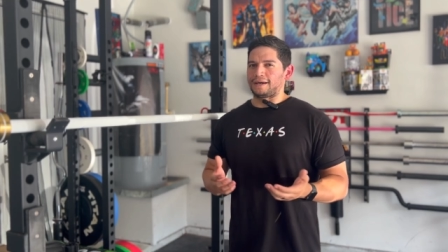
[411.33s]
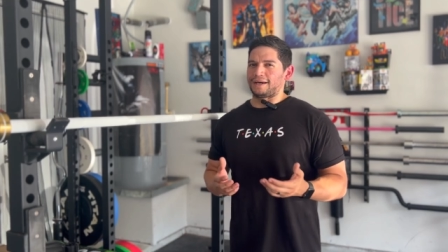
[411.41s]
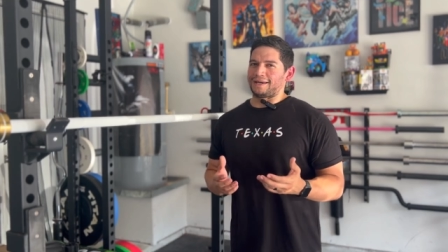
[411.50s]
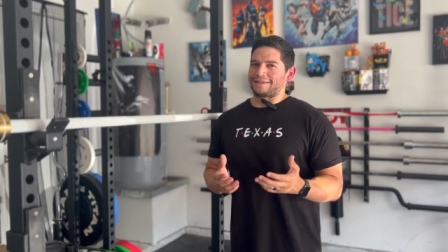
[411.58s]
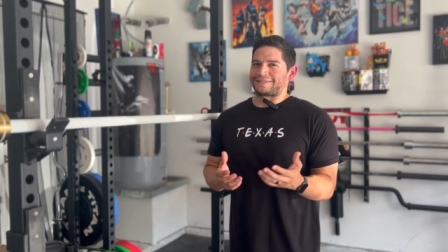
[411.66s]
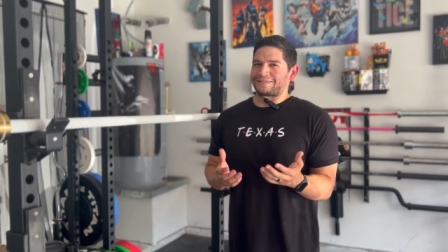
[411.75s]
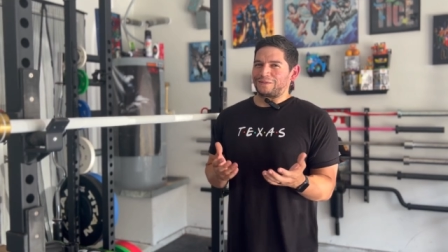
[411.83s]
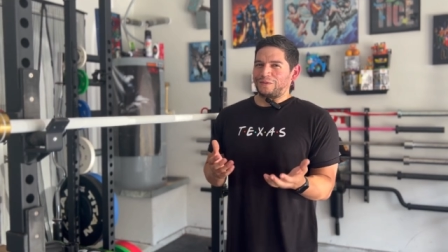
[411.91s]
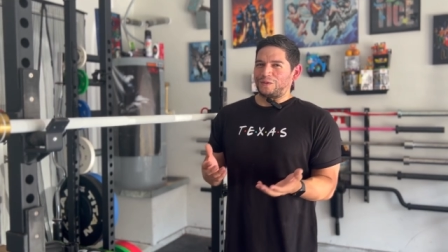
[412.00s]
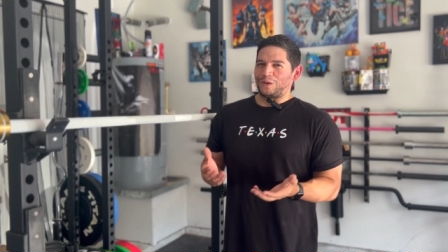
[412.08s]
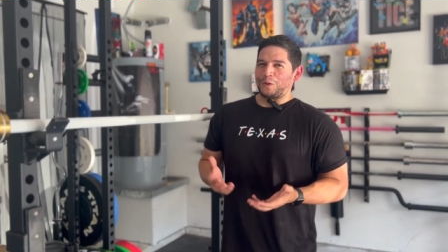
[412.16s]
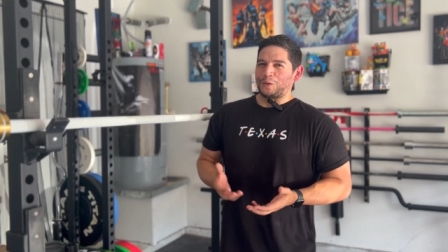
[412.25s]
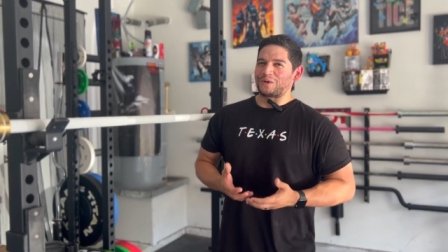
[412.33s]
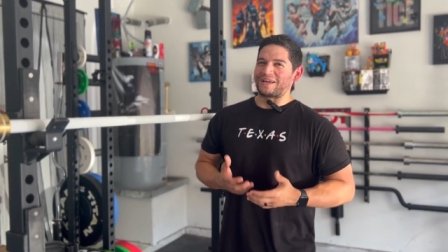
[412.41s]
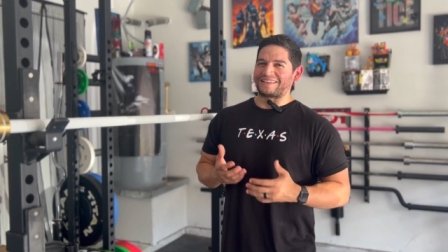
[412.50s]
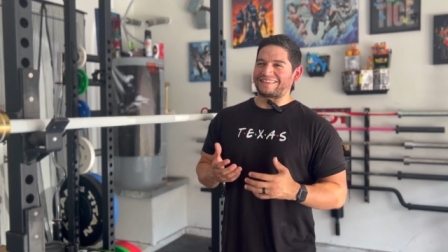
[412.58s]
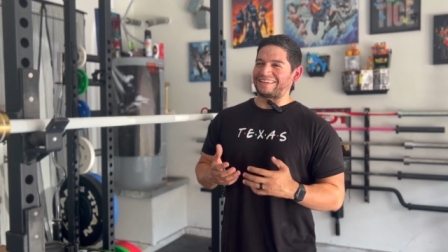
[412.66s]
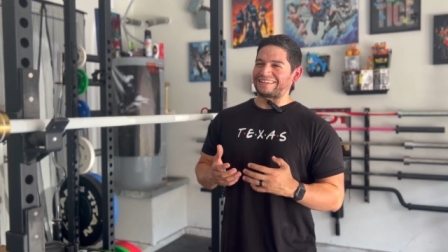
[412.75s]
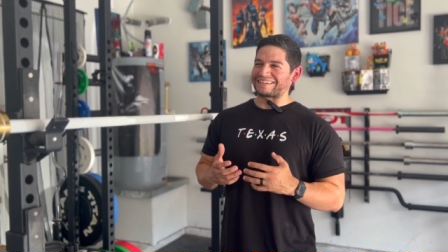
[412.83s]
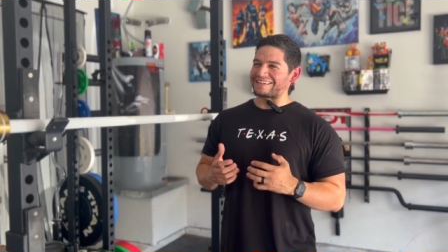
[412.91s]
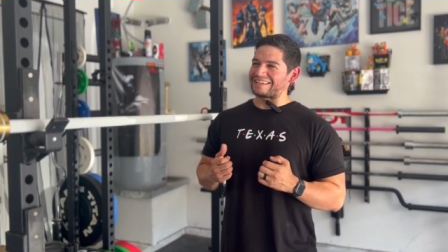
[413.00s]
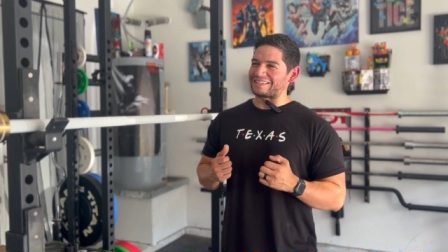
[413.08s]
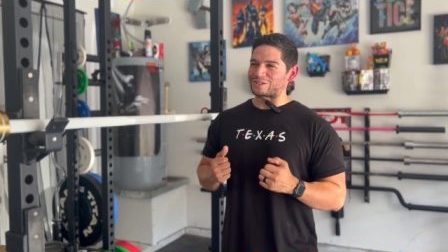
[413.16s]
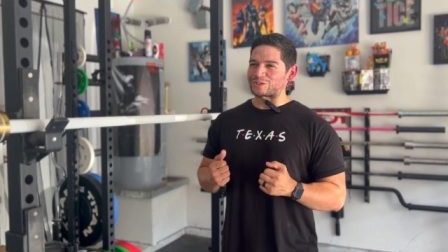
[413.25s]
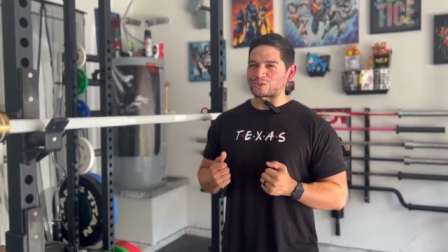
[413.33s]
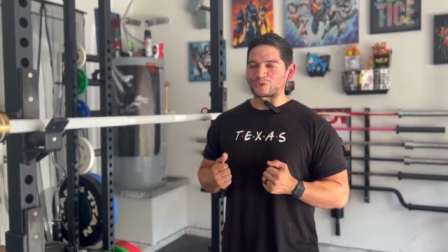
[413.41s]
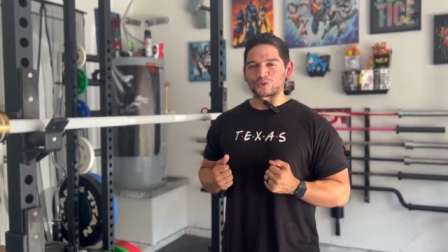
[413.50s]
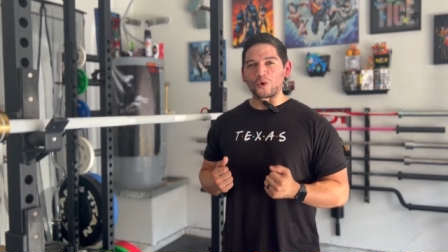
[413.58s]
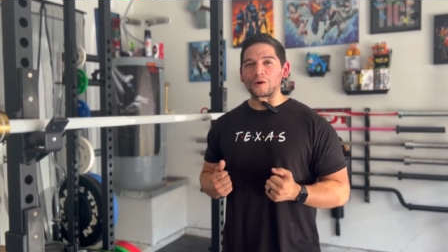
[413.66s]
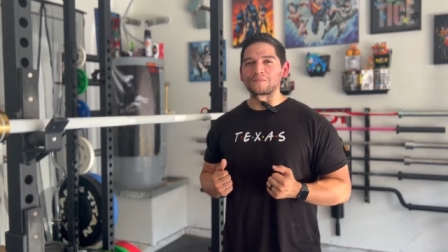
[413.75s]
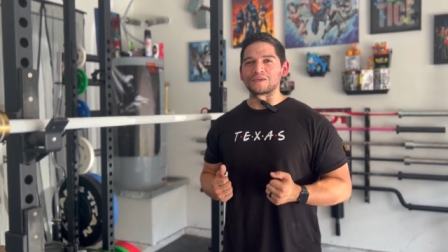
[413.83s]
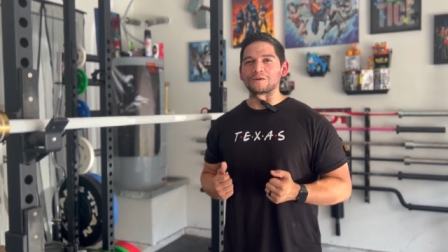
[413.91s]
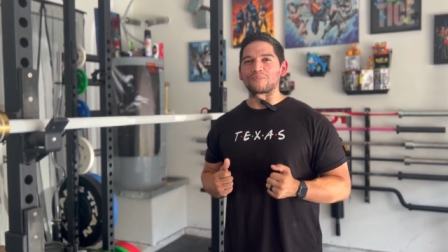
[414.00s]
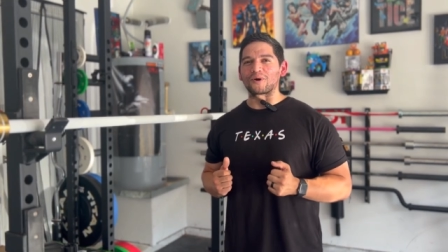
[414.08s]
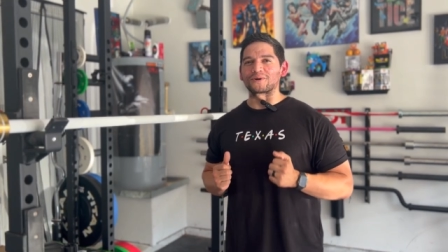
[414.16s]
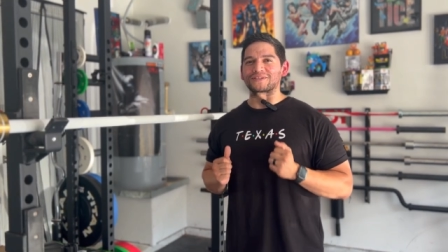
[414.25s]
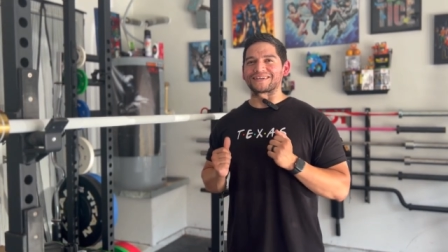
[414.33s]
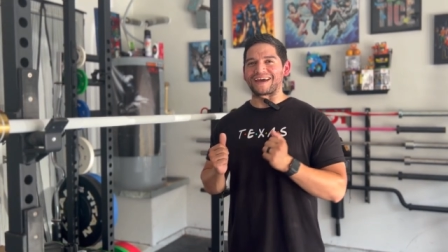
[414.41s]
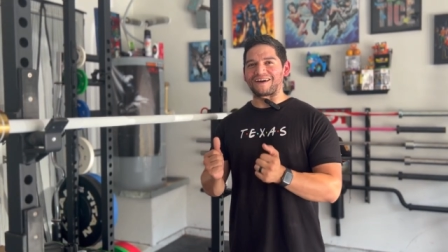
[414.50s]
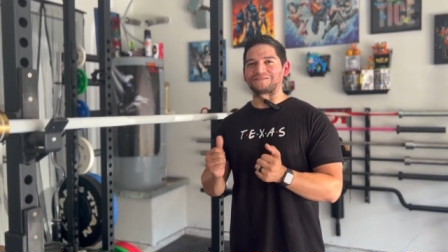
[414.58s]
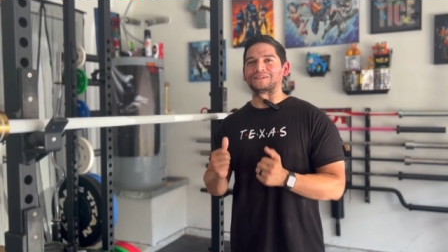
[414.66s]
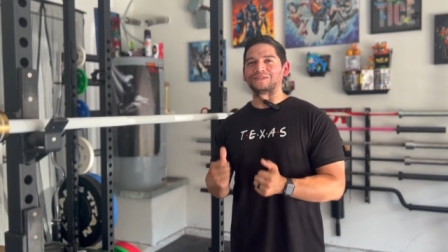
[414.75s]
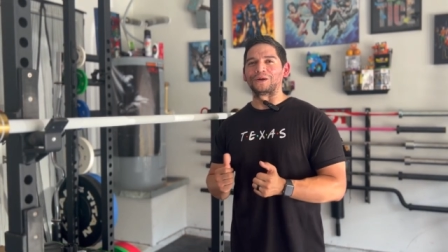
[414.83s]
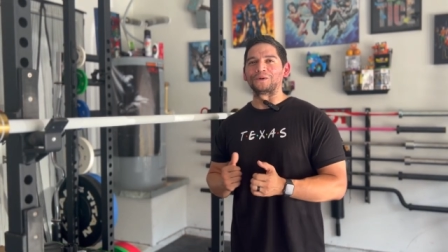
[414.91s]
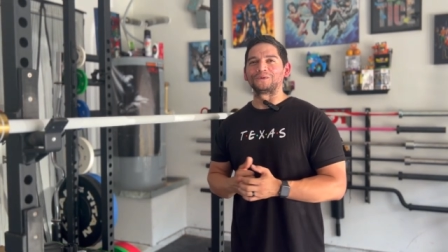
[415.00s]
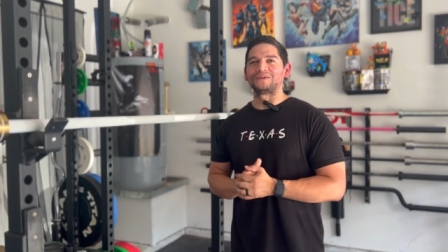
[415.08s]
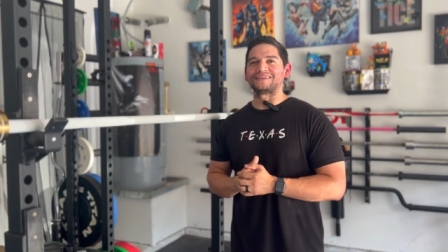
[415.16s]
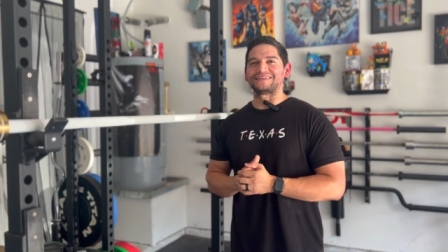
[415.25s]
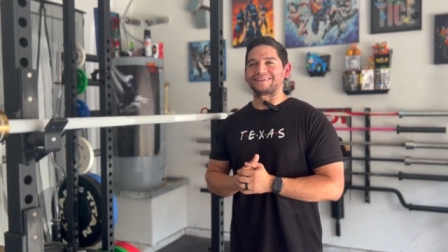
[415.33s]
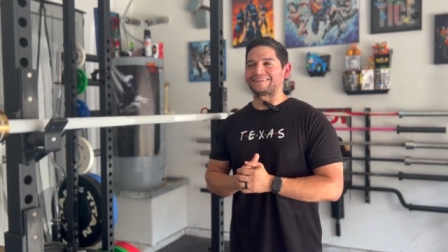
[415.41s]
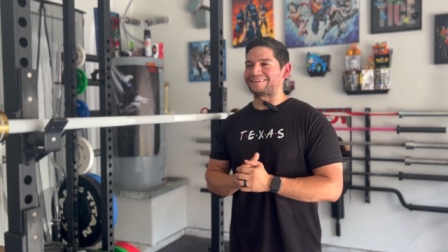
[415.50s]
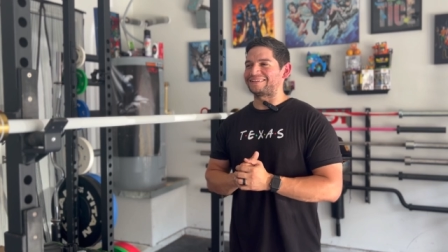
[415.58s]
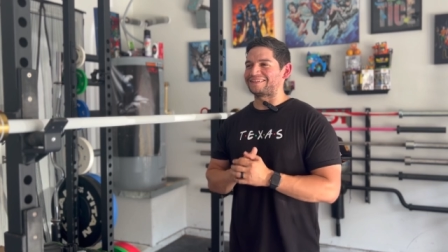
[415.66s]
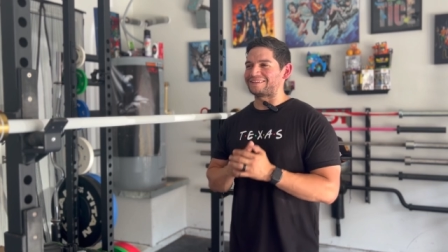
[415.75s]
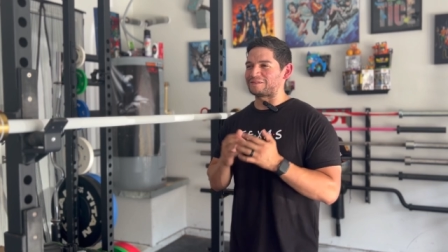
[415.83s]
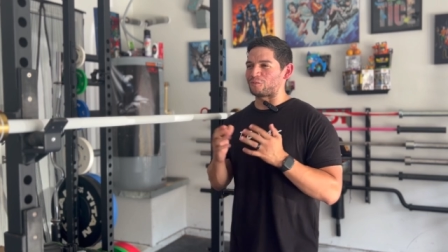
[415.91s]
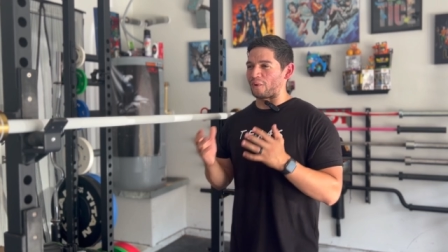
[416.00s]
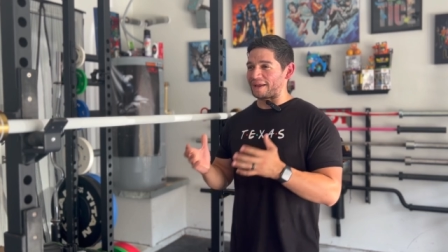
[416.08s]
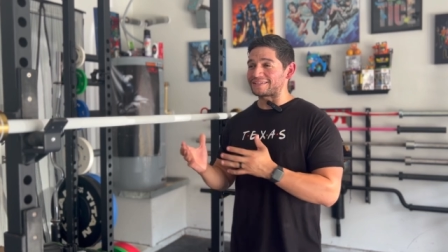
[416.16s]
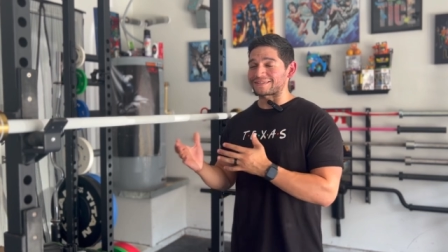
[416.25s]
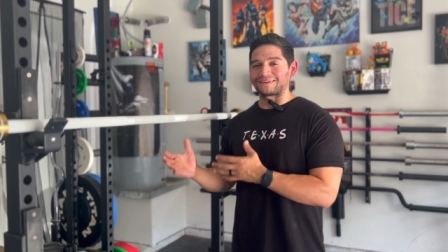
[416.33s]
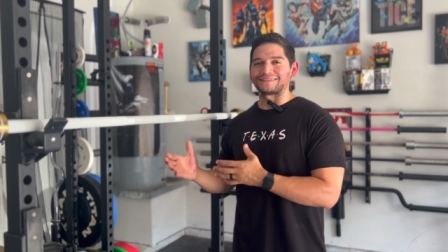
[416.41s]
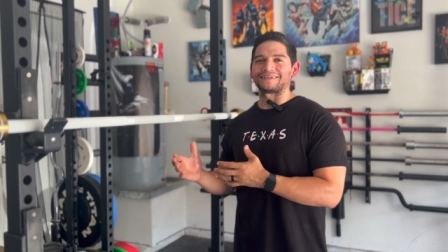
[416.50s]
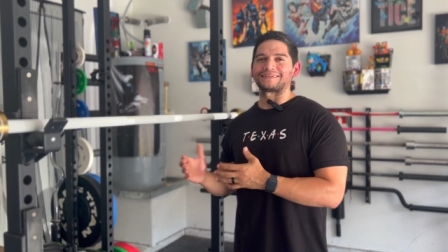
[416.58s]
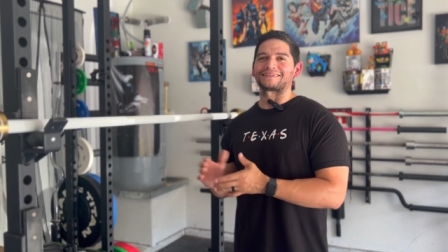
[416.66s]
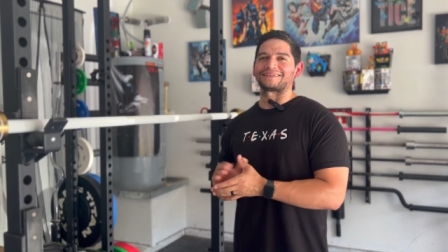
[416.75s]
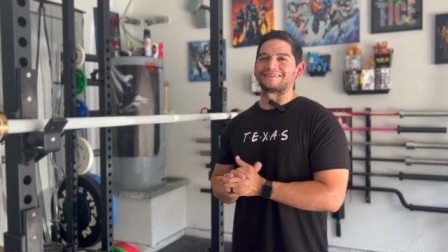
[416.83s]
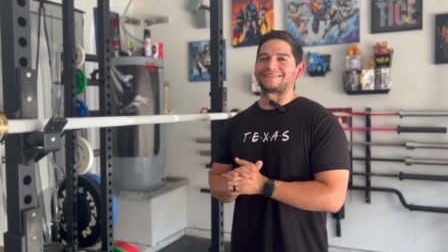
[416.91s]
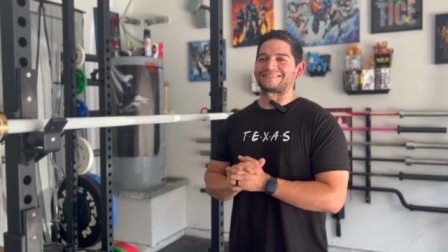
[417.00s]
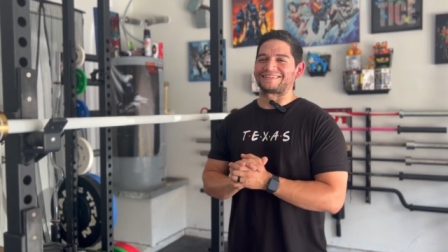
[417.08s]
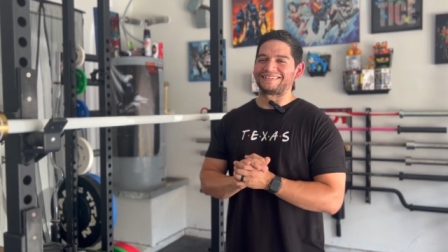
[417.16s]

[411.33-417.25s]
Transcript: I still like it tore me apart to have to load weights on it because